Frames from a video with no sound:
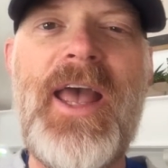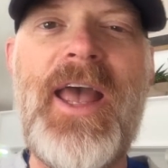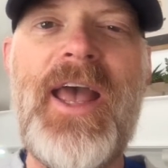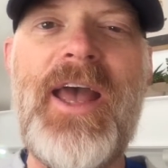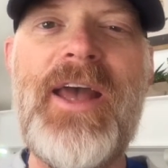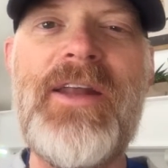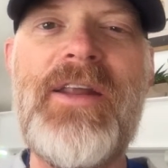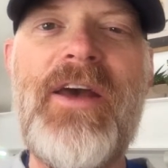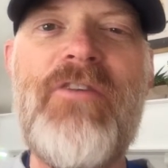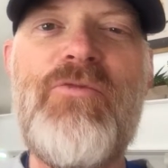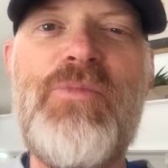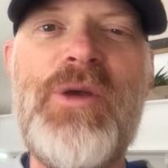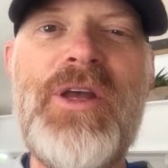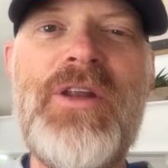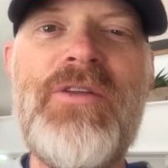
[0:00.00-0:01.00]
and
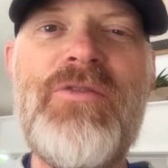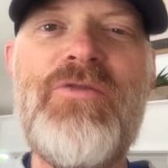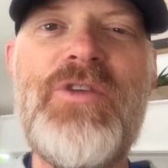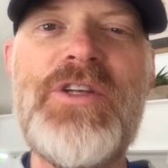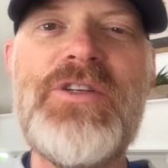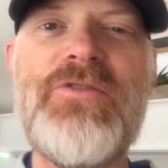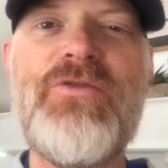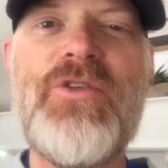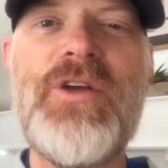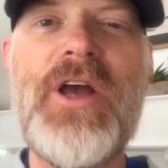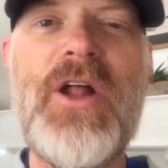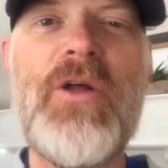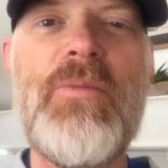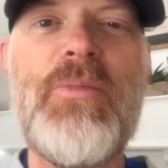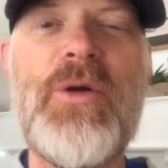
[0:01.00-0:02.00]
have been fishing for
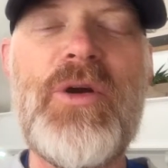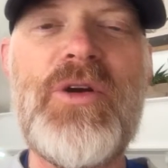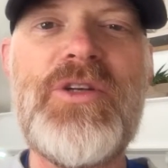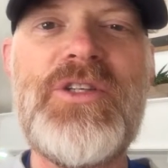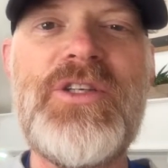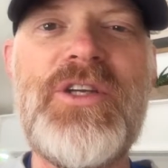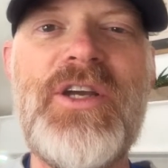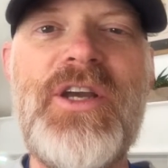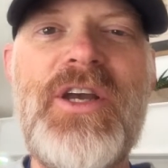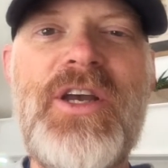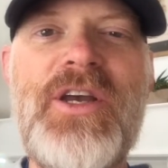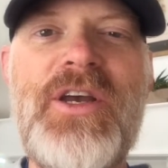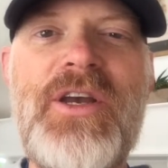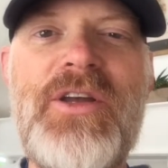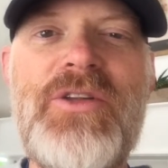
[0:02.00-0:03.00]
yellow perch
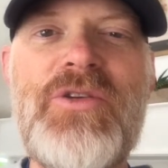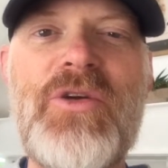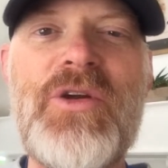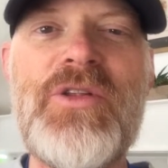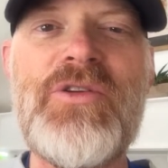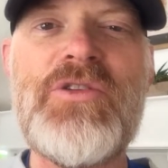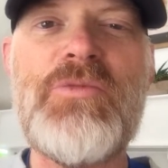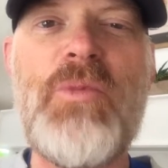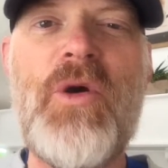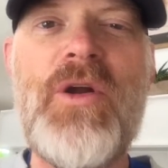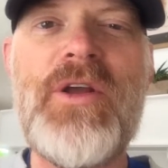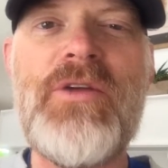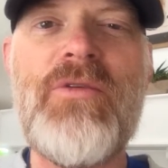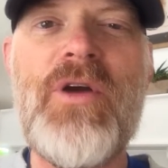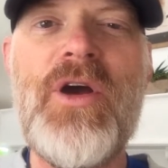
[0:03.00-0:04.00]
during their
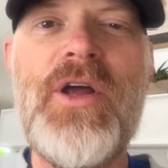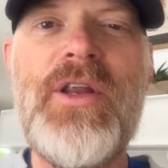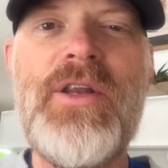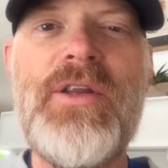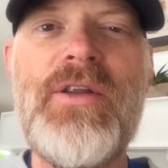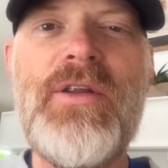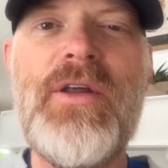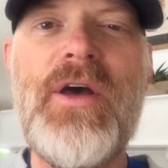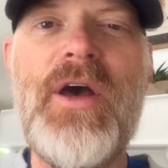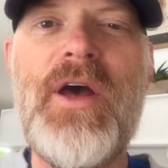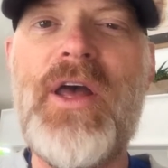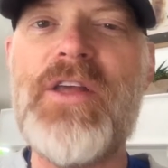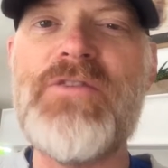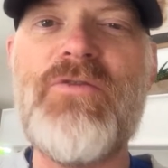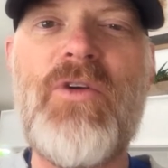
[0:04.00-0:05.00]
spawning run
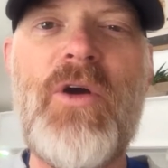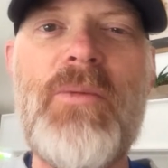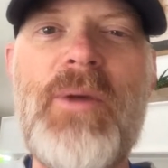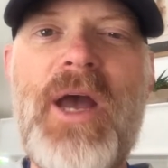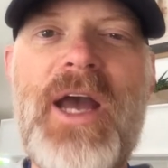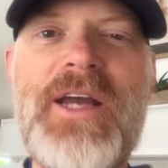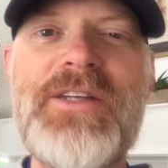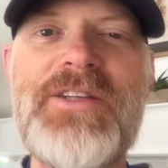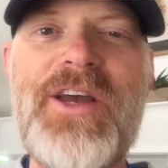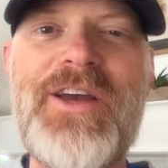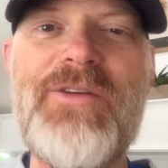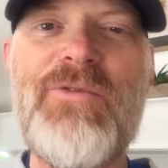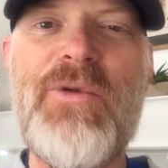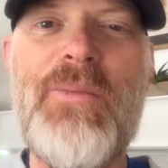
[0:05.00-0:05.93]
as far back as I can